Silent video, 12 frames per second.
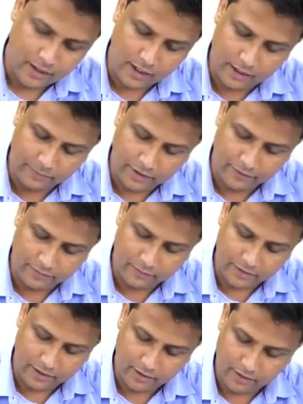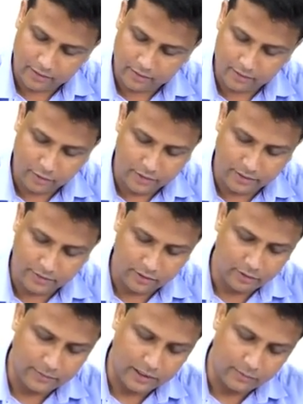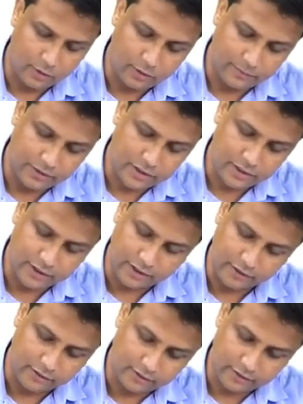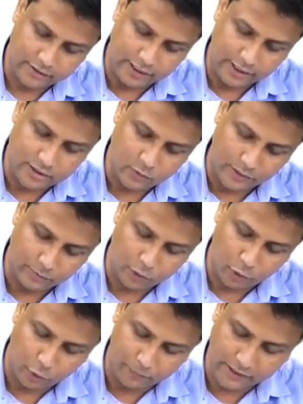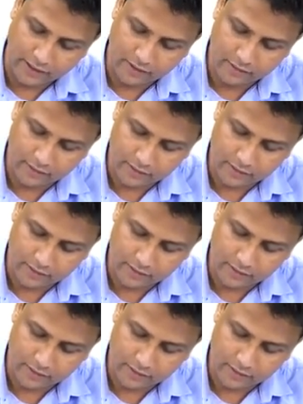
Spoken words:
And apart from that, you'll be able to appreciate here that is one more opening.